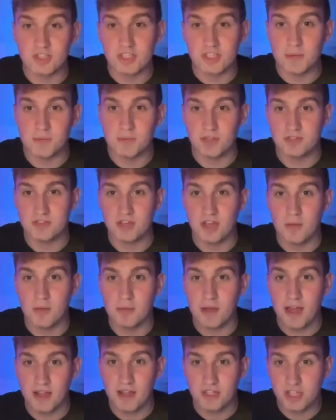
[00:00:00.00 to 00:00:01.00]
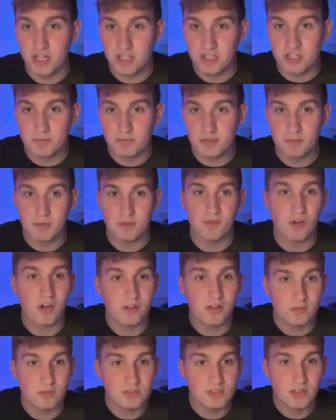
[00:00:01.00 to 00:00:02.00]
Champions Cup and Challenge Cup
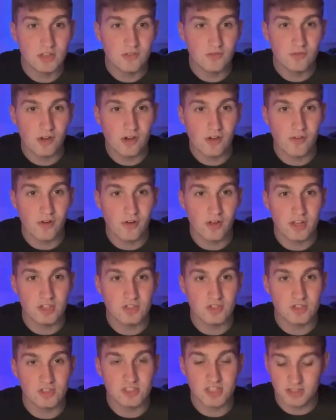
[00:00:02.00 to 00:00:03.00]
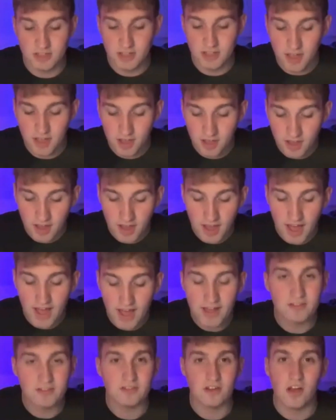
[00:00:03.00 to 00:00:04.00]
semi-finals, very, very interesting there,
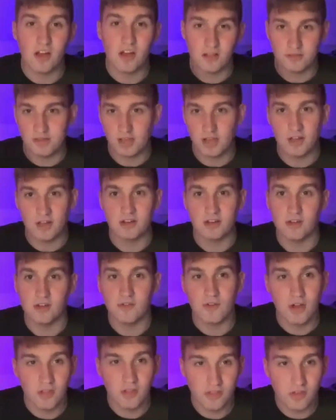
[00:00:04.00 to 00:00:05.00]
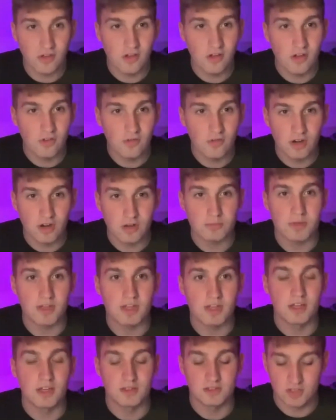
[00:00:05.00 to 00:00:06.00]
and a ton of other
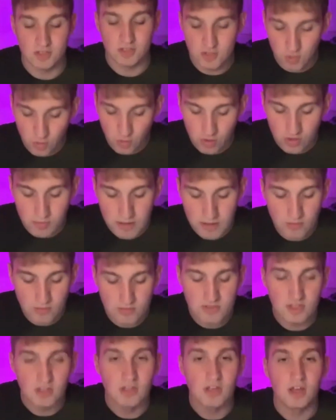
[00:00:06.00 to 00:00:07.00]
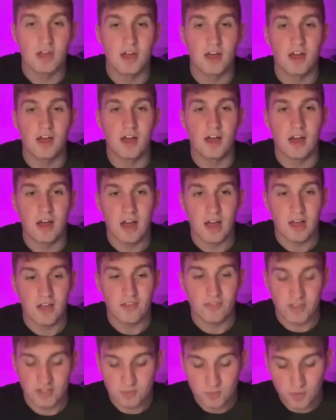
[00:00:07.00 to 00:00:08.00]
rugby to talk about.
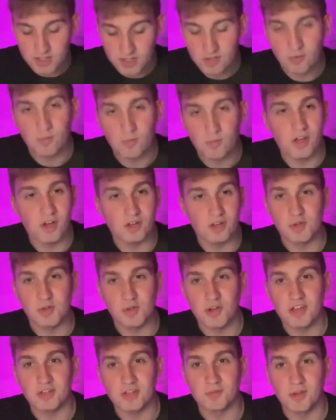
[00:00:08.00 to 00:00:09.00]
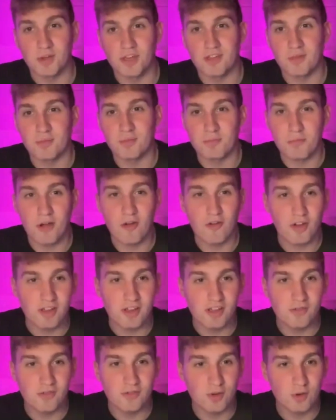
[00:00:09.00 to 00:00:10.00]
This week we are joined with
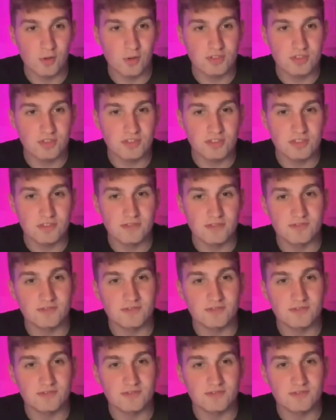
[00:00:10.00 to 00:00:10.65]
Murray, of course.